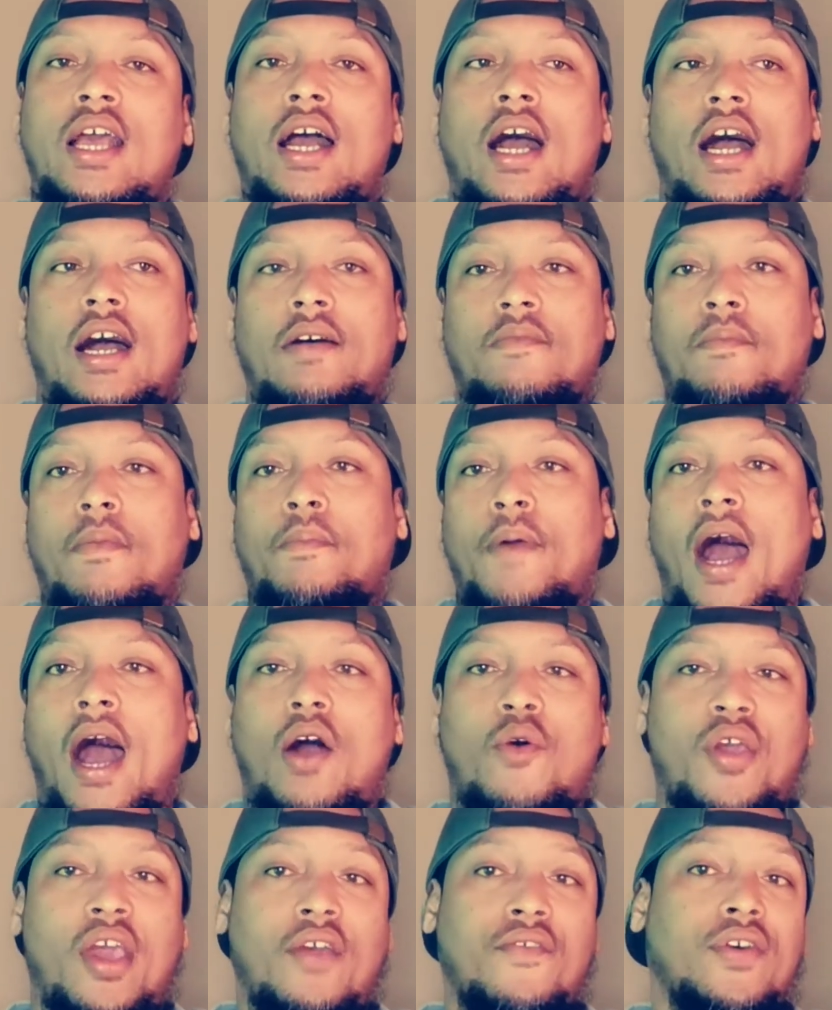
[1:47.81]

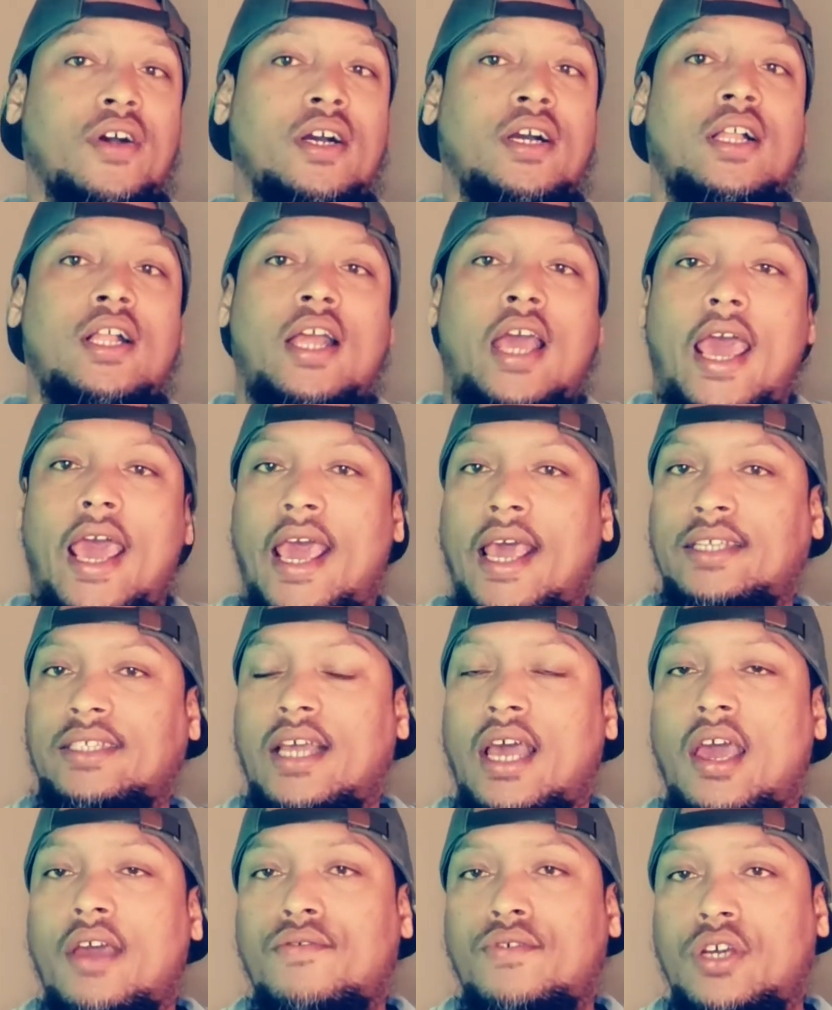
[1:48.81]
However, as
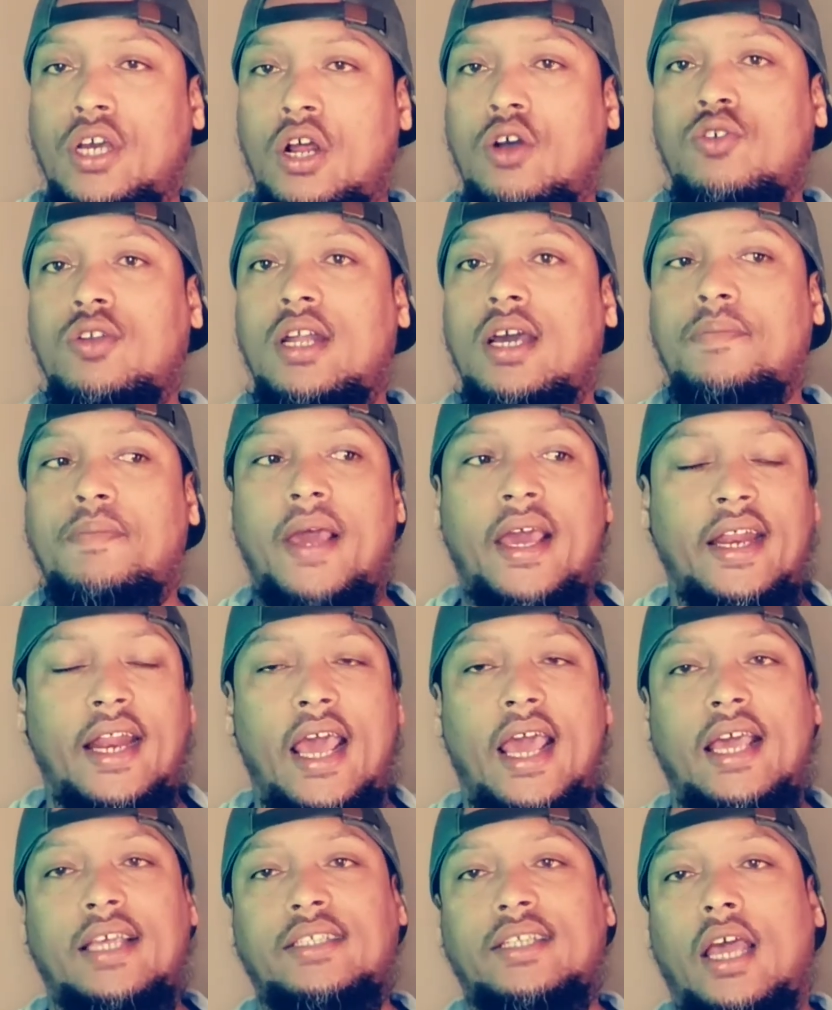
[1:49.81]
I have grown up and
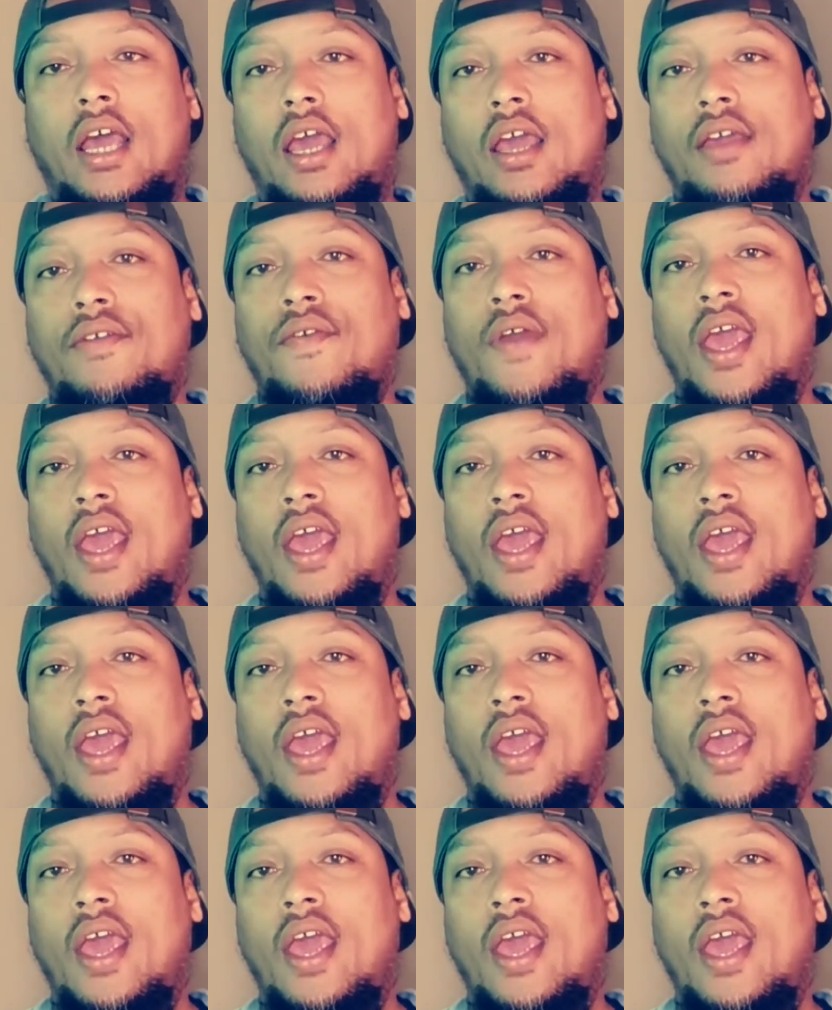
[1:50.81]
as I